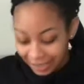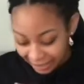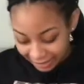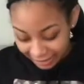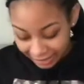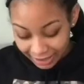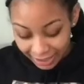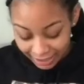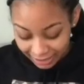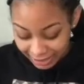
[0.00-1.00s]
That's
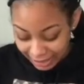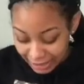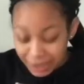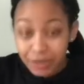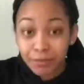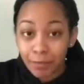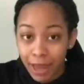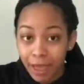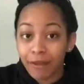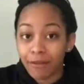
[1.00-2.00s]
that splat
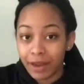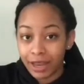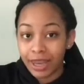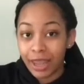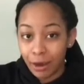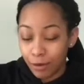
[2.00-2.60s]
right there.